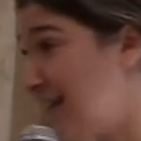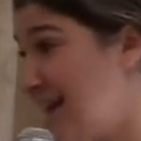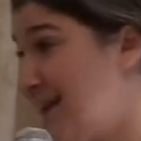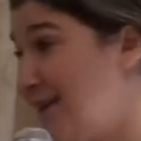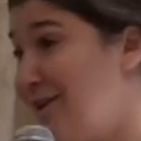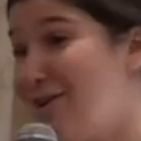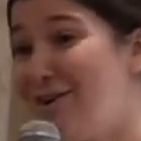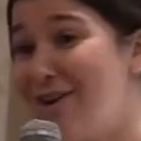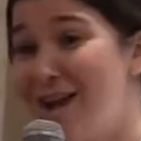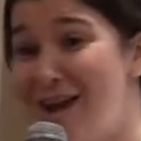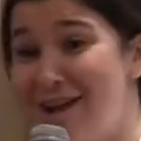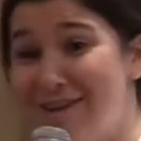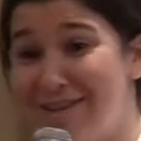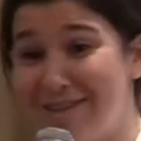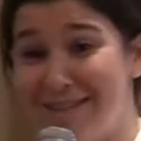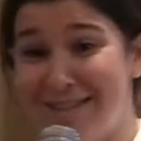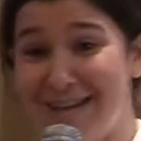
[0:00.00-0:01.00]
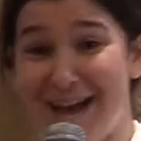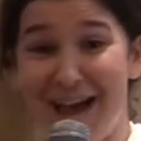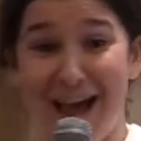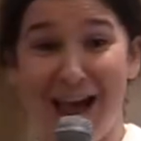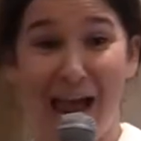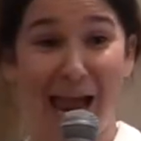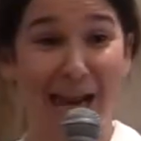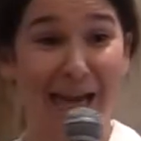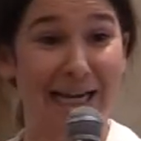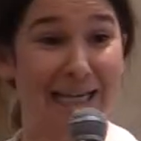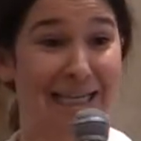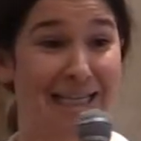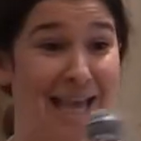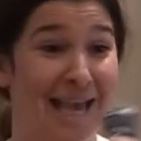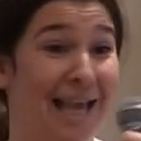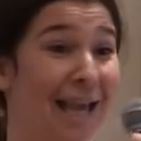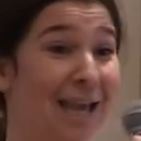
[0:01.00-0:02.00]
getting your nails done
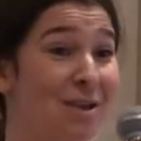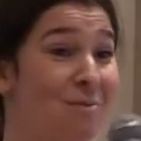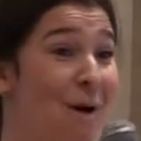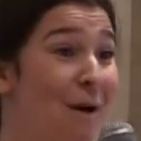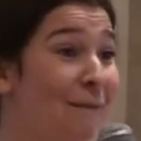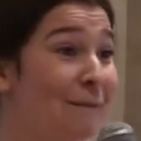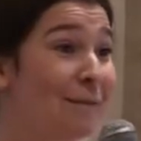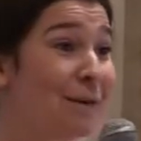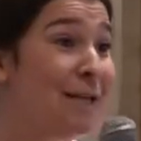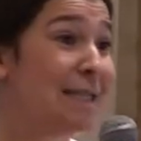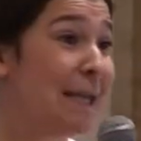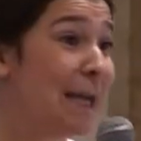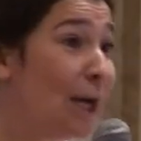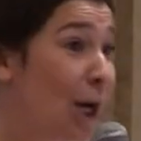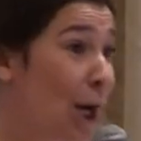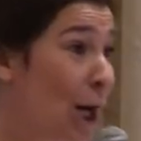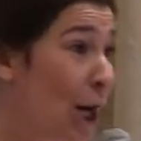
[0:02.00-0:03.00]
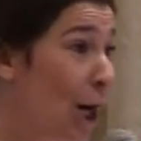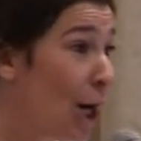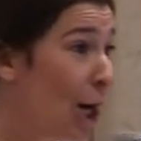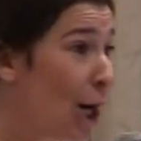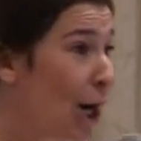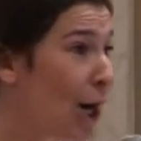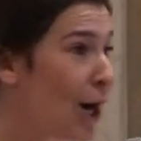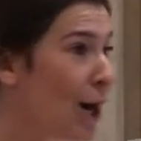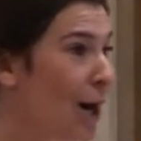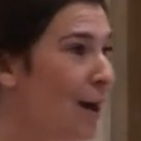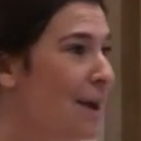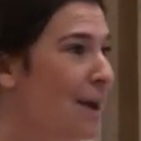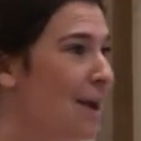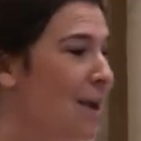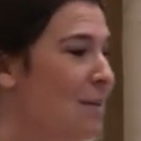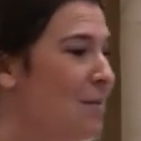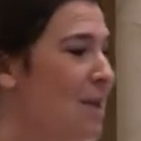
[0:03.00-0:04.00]
taking you out for dinner
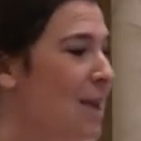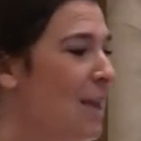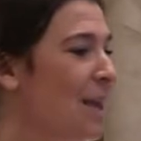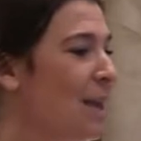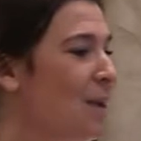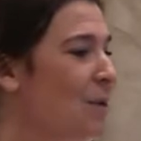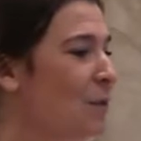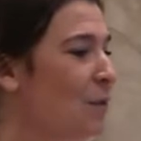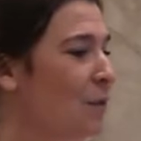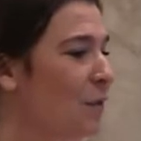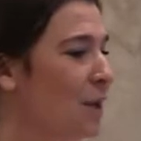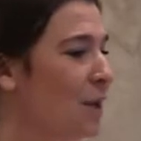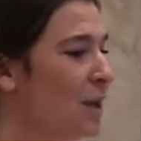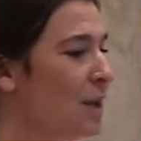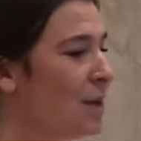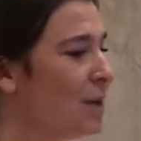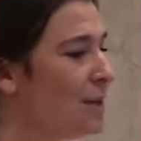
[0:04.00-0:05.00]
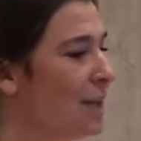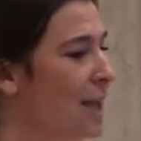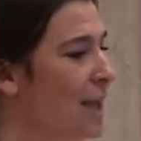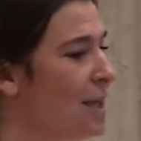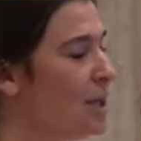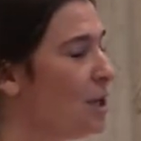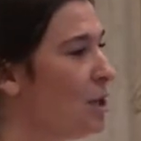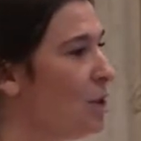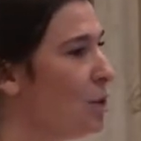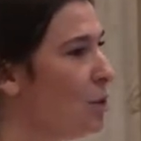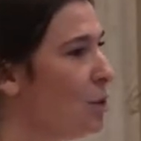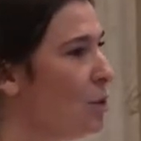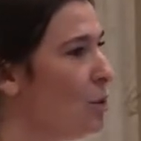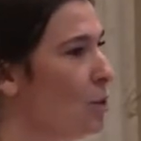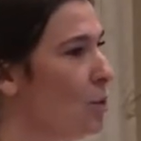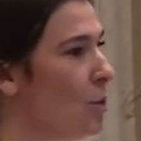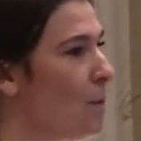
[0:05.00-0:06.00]
making you feel like
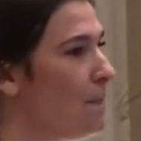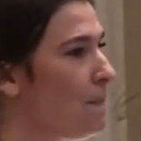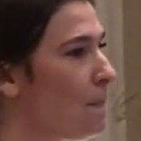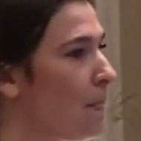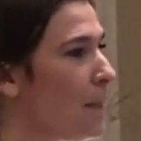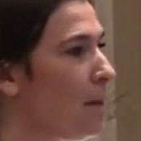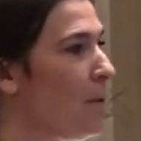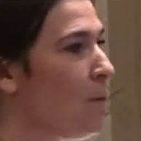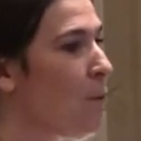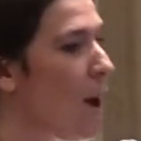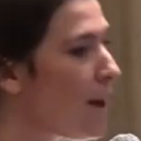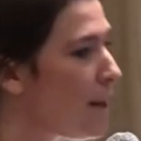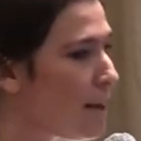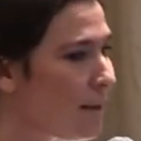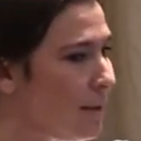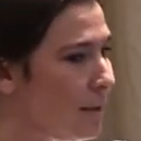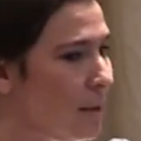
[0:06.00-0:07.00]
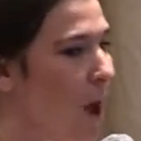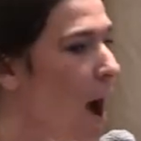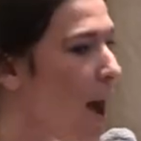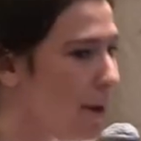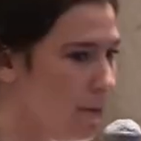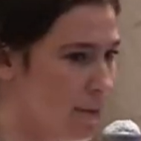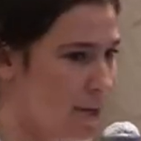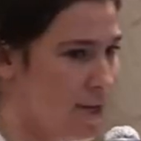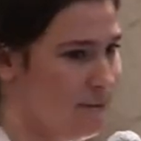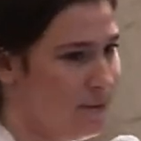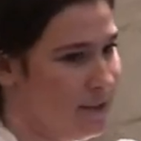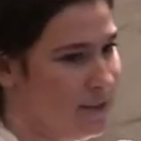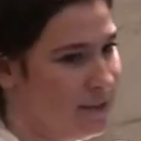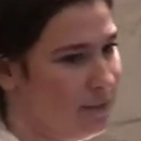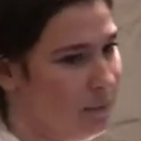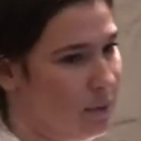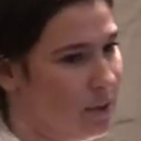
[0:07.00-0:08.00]
you won the lottery with
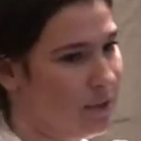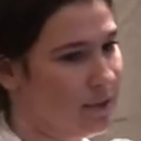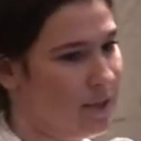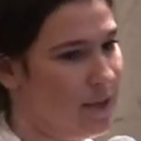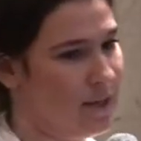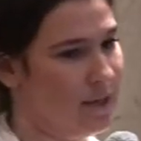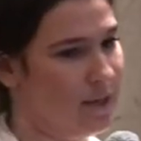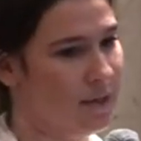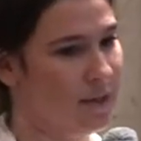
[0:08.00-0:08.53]
this person